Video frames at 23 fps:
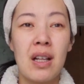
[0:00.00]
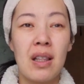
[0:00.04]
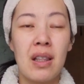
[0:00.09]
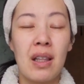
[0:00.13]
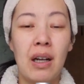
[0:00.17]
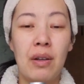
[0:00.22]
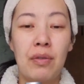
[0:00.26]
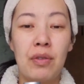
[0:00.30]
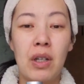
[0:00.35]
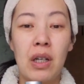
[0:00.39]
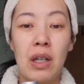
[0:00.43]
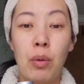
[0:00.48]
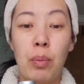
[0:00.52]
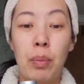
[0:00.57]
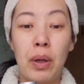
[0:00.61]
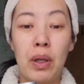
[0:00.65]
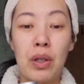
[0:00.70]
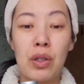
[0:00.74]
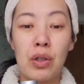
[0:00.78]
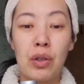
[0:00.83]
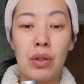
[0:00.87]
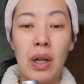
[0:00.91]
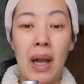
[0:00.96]
They left a little
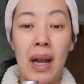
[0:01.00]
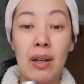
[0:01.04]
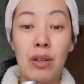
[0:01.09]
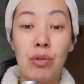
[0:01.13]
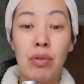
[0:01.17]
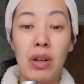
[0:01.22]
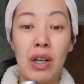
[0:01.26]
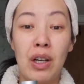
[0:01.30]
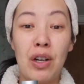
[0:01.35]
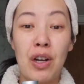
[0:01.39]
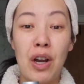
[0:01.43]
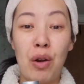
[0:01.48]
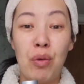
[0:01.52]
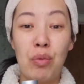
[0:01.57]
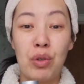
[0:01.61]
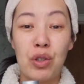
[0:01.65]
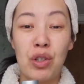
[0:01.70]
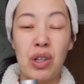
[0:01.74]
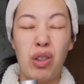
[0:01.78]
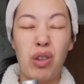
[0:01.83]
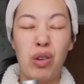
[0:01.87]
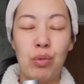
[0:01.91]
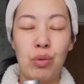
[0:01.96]
personal handwritten note,
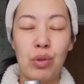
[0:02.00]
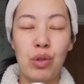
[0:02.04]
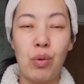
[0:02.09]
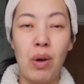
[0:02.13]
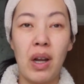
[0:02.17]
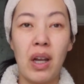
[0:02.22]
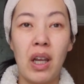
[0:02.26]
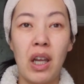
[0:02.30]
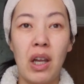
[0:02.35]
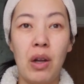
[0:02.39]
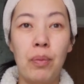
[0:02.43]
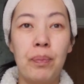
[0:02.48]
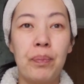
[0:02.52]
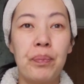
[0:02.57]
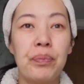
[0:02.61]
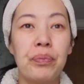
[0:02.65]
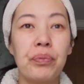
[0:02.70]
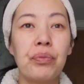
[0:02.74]
which I thought was quite cute.